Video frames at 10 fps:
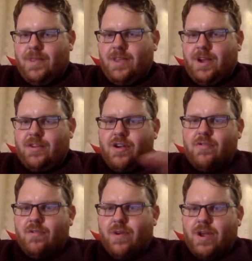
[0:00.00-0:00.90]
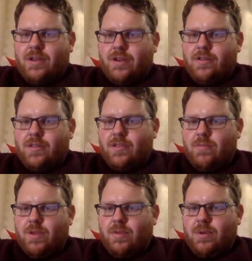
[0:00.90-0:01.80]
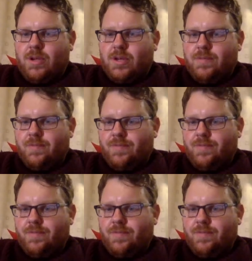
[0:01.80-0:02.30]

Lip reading: I don't recognise the thumbnail picture.